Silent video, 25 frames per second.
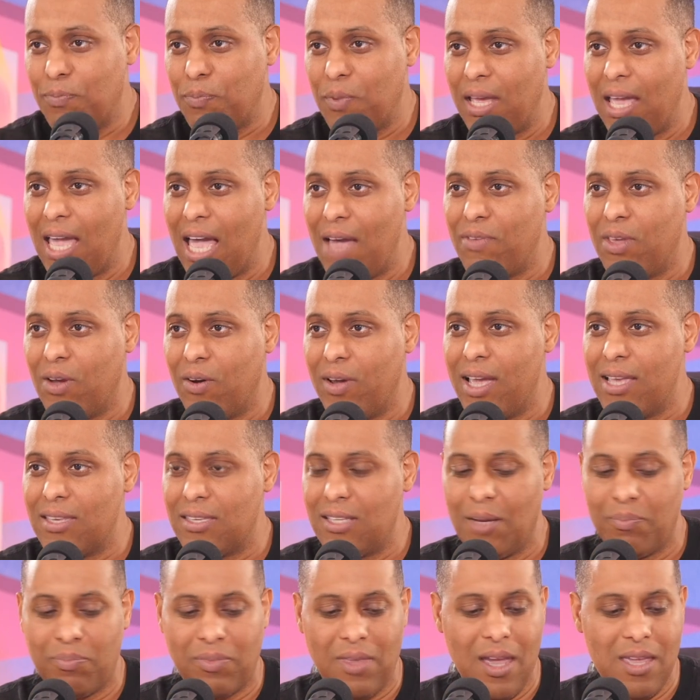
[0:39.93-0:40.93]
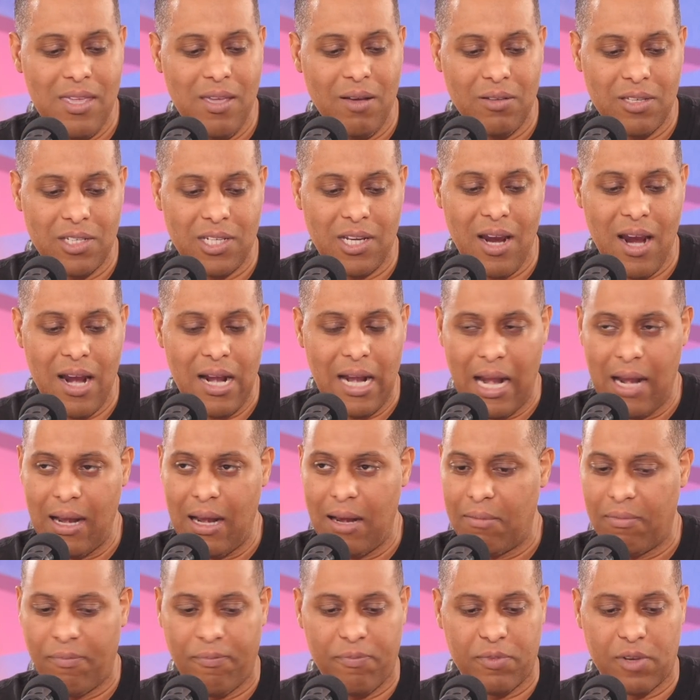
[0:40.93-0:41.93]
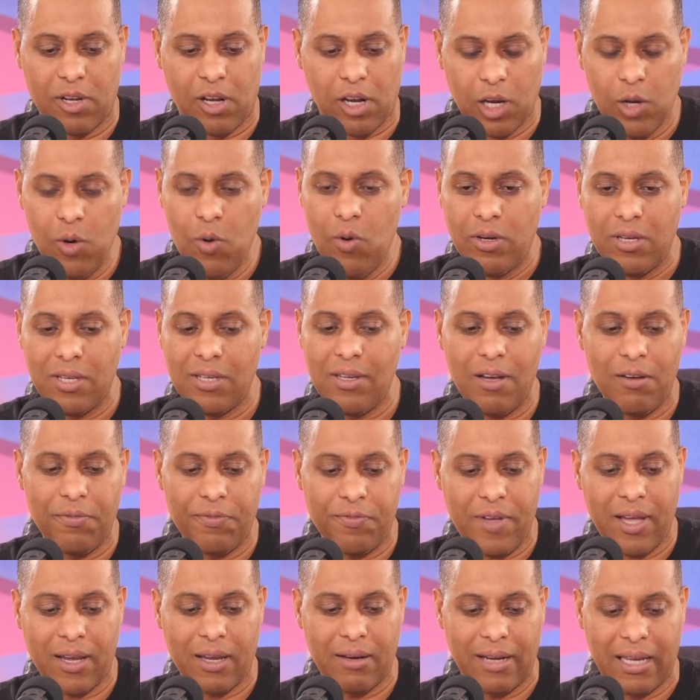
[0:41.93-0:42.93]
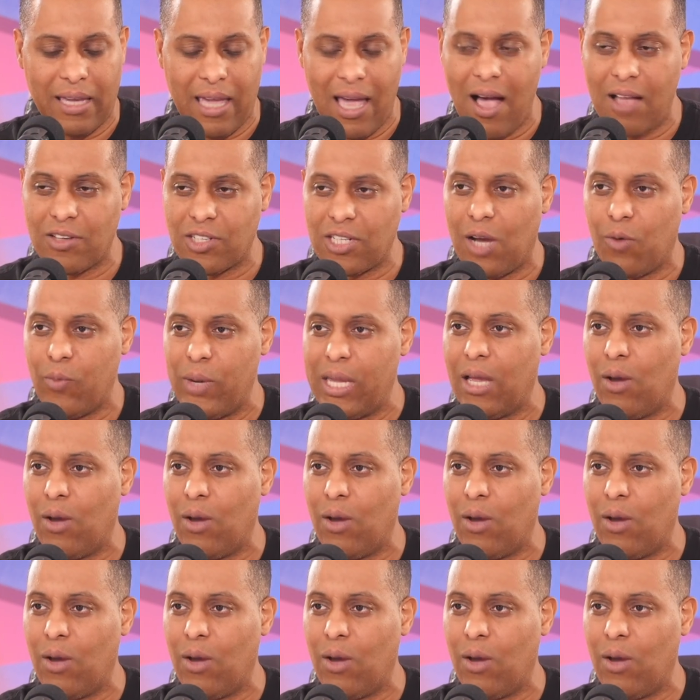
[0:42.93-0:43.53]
up there and have your ass up there in your chair and glued to your fucking couch all